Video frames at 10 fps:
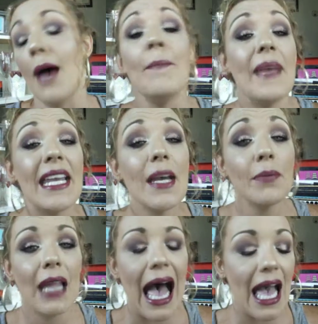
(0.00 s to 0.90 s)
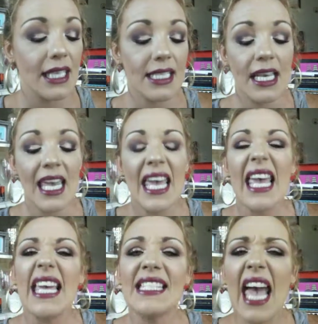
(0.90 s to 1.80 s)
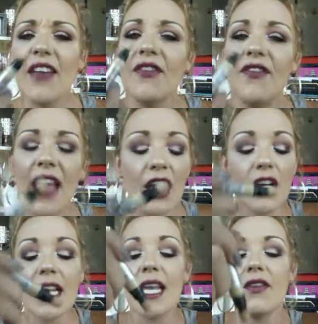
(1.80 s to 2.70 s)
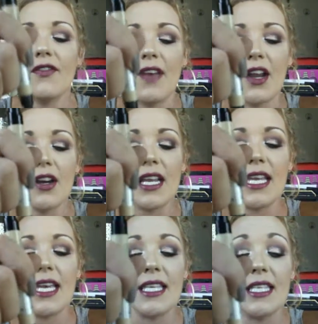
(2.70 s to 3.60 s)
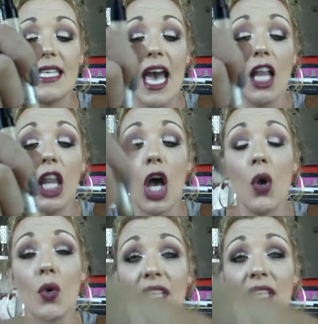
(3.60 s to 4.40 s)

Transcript: medium light. It's a very, very yellow